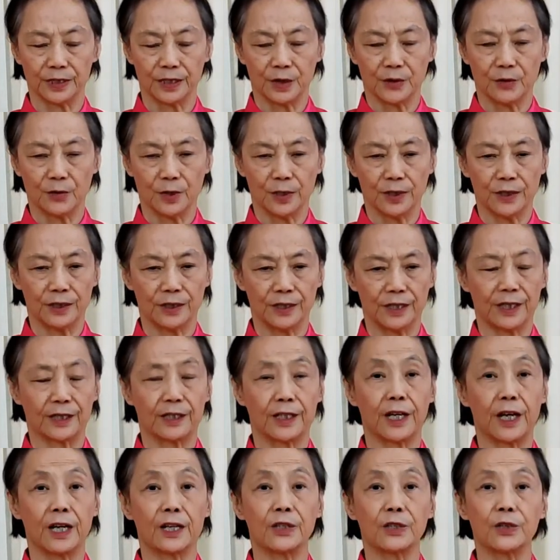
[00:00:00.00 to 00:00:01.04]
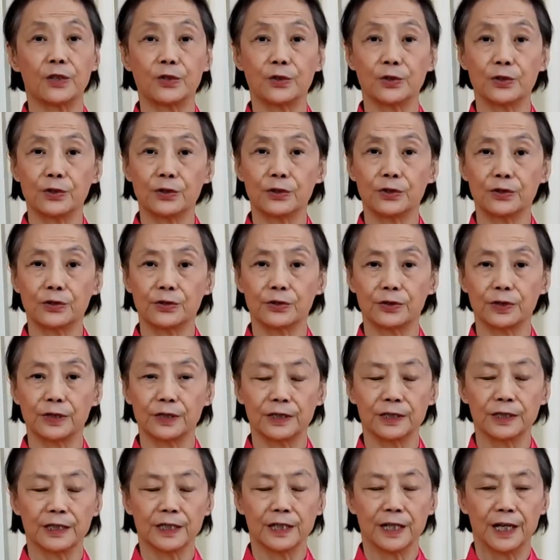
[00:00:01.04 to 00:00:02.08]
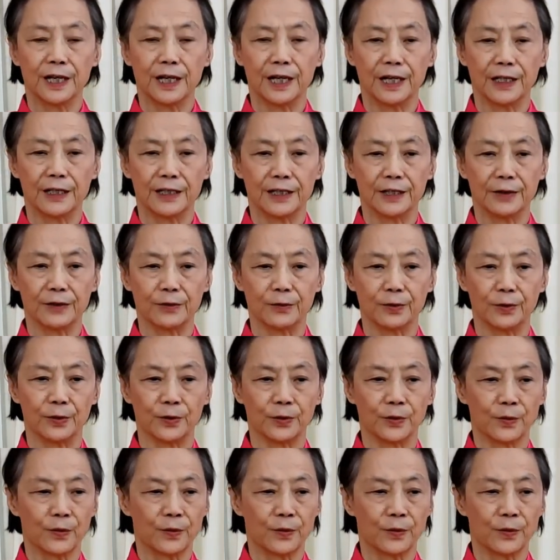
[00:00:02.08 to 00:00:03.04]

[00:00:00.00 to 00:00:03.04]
Once they get used to it, and they will